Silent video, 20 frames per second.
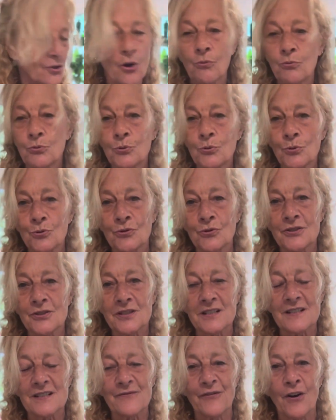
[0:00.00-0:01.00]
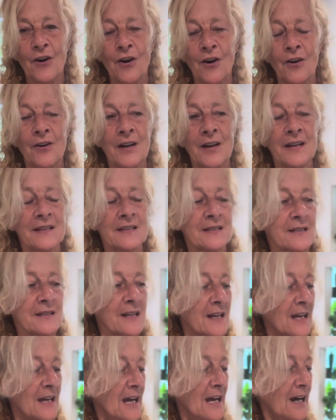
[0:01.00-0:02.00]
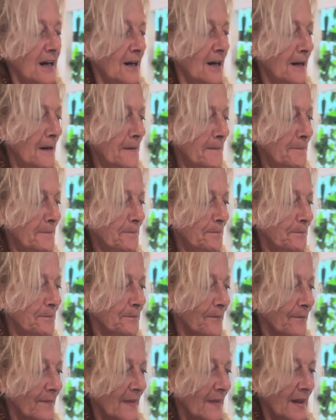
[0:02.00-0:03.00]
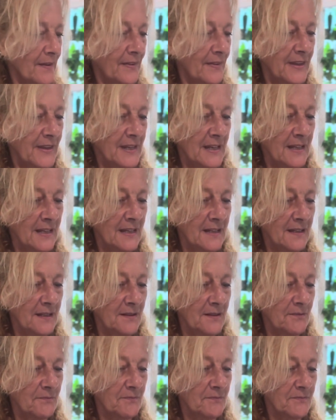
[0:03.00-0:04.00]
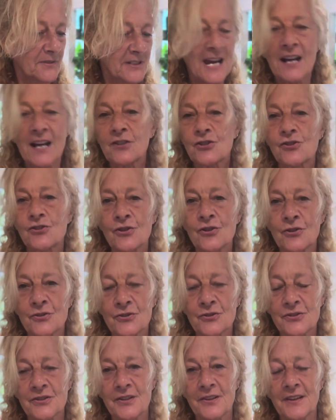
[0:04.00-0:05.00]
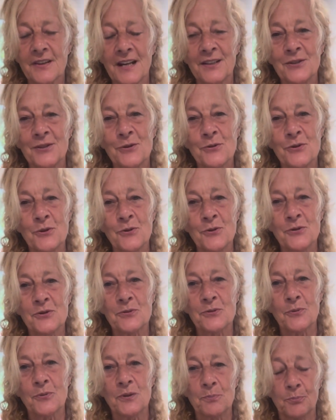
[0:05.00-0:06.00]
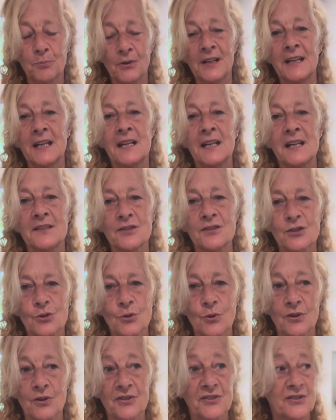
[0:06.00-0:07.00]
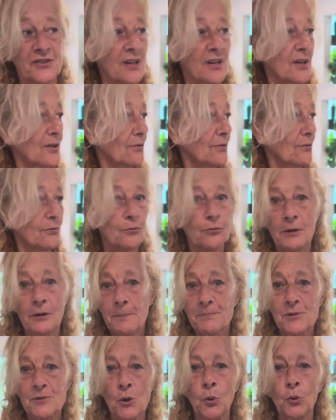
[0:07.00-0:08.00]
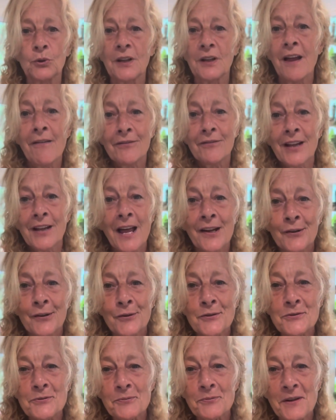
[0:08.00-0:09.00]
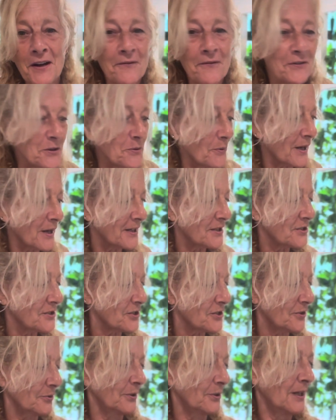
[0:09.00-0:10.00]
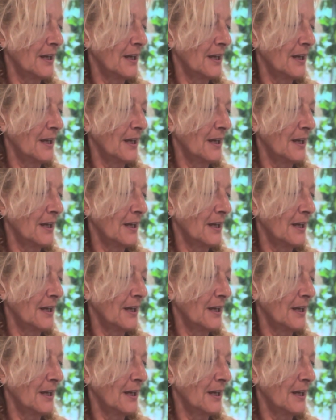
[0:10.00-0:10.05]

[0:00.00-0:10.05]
rules as far as the textures that you use with bringing in source. Ripped old love letters, whatever you want to do.